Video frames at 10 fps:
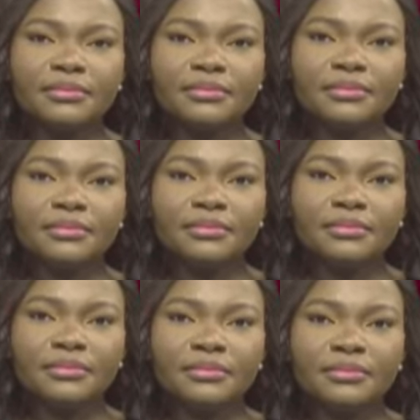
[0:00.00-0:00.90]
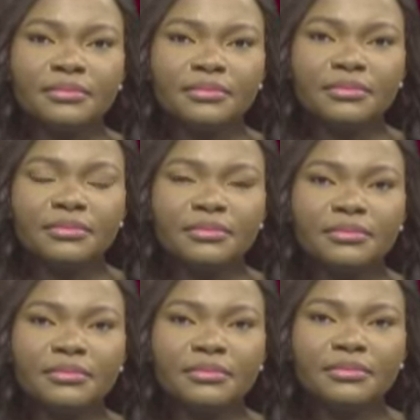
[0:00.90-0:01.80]

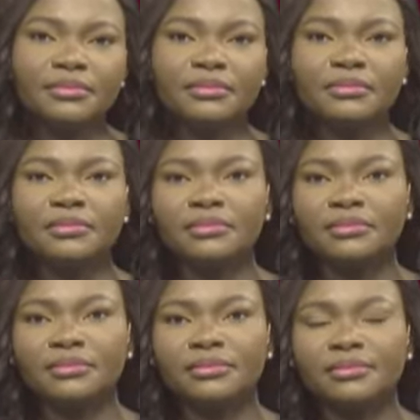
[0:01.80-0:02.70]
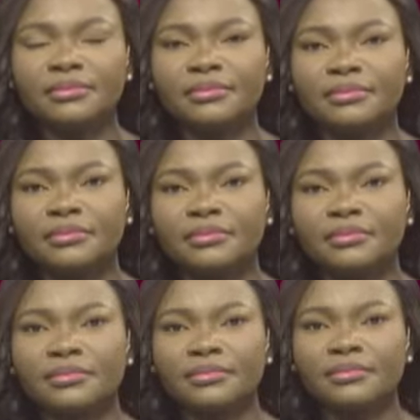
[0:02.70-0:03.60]

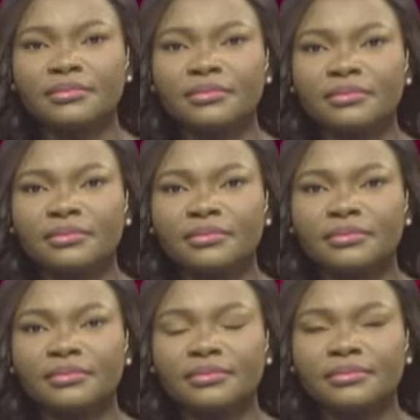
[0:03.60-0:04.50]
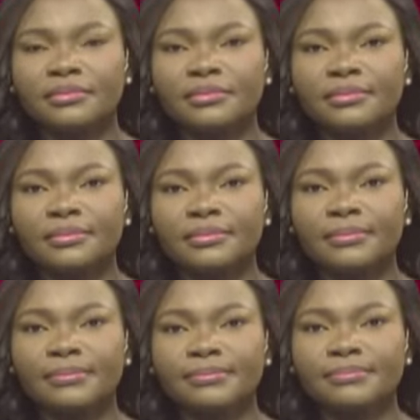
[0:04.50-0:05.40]

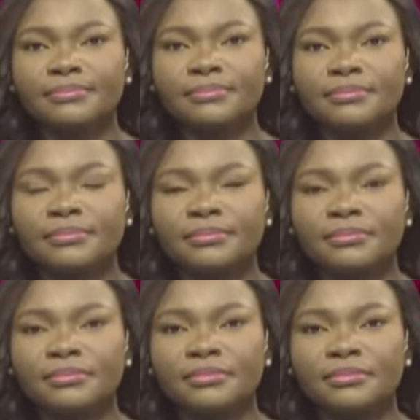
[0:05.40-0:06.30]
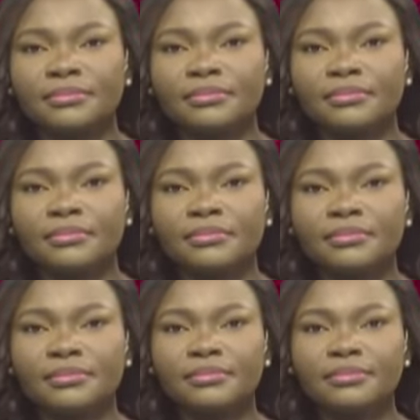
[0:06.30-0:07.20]

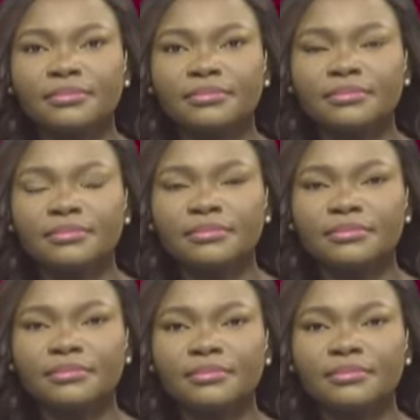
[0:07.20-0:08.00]
(silent)